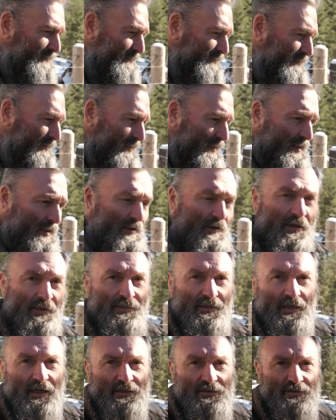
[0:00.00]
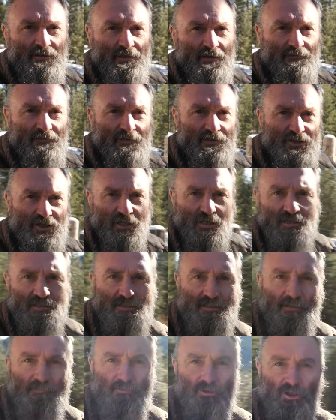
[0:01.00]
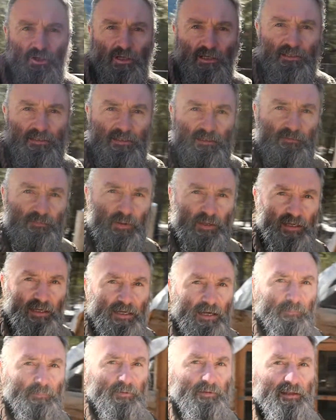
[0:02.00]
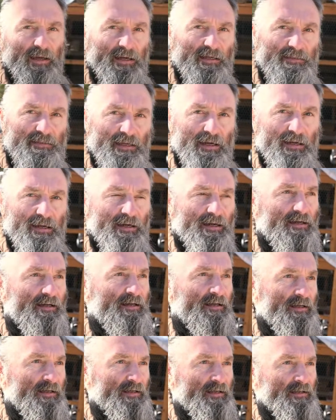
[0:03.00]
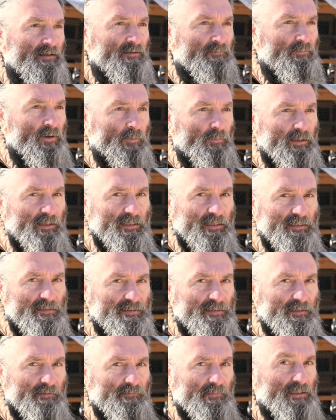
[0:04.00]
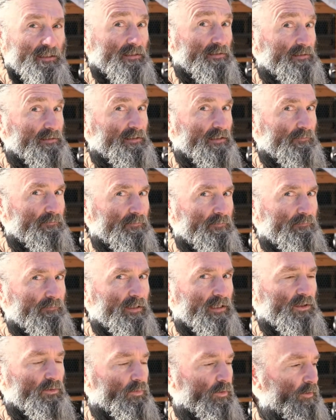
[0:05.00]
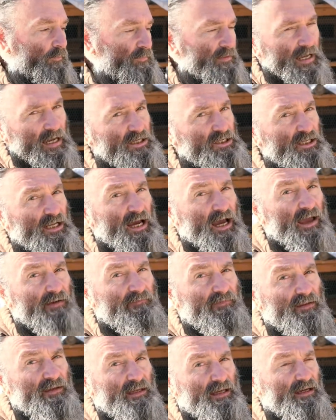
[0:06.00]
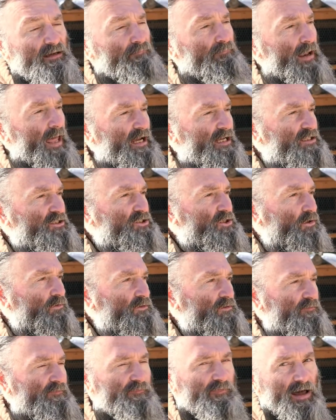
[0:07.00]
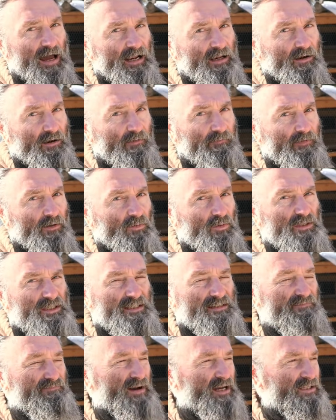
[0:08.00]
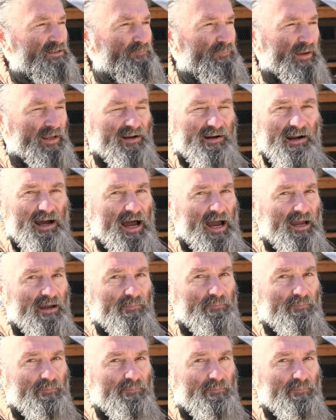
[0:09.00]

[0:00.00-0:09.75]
Yeah, I think I should give the chickens some treats. It's been a couple of days. They probably need some mealworms. Actually, I have the black soldier fly larva, which is much better, higher